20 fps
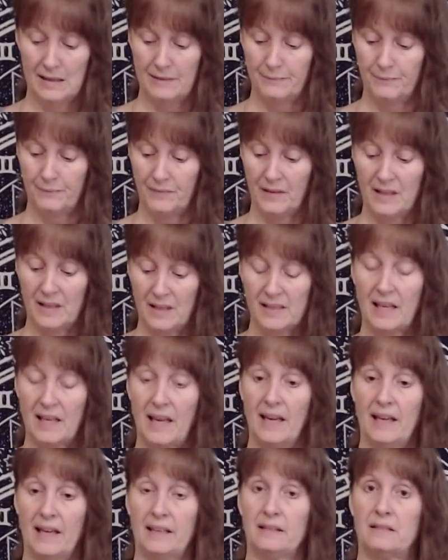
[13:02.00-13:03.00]
Is the
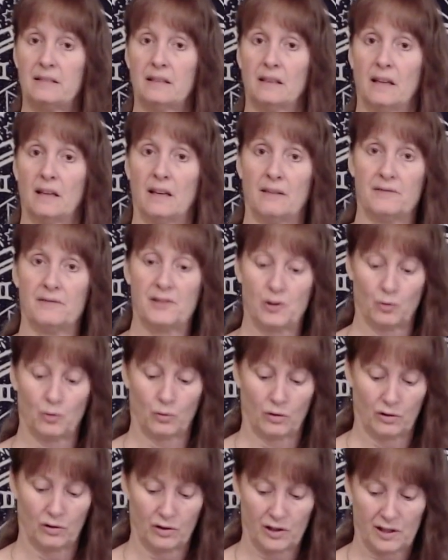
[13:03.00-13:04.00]
Eight of
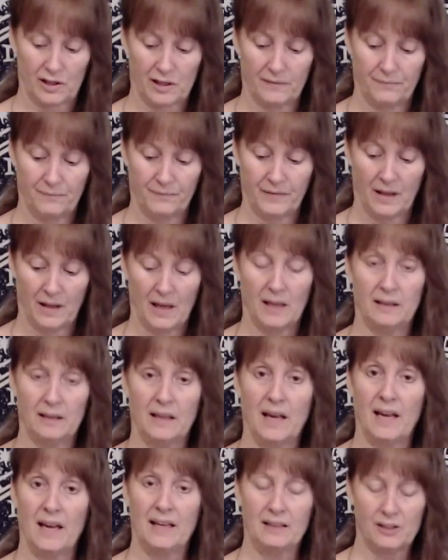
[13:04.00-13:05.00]
Swords. And
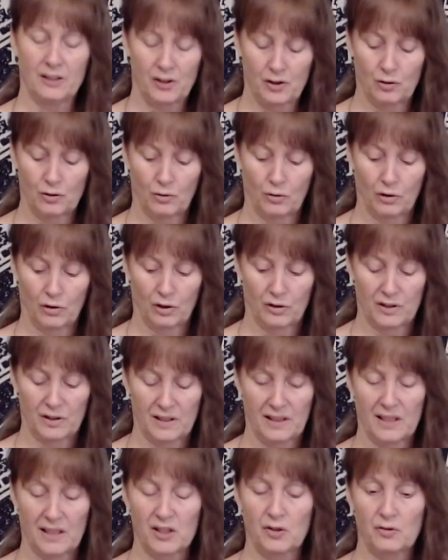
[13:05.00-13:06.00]
the Eight of Swords,
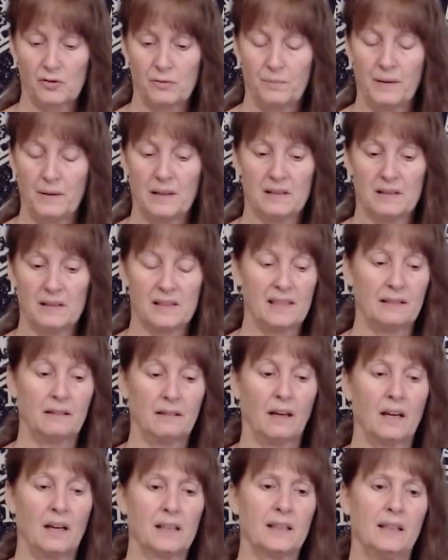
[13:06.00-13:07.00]
this is being
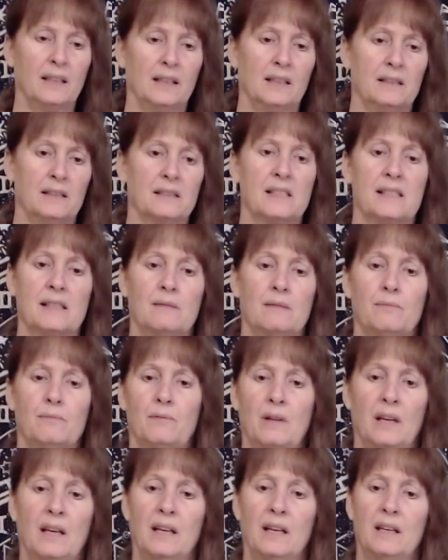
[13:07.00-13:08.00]
stuck in
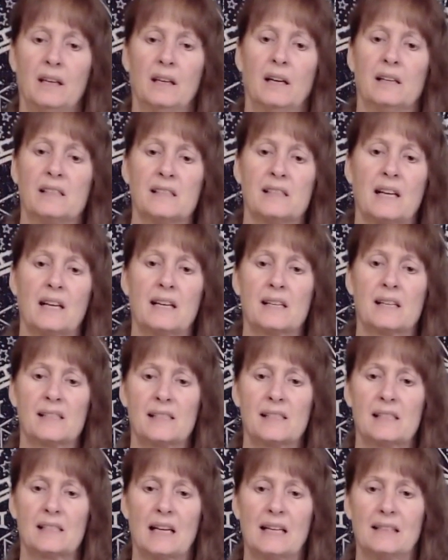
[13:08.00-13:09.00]
something. It's like a
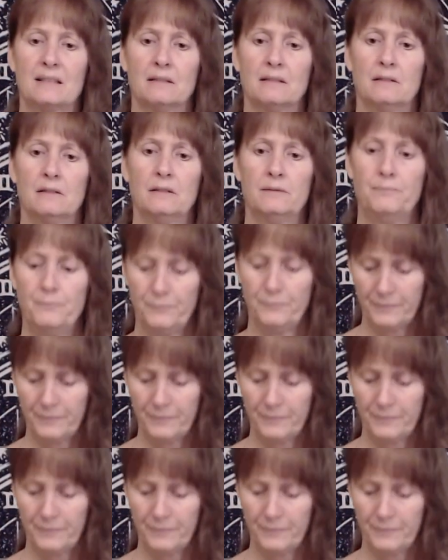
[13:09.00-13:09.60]
cycle.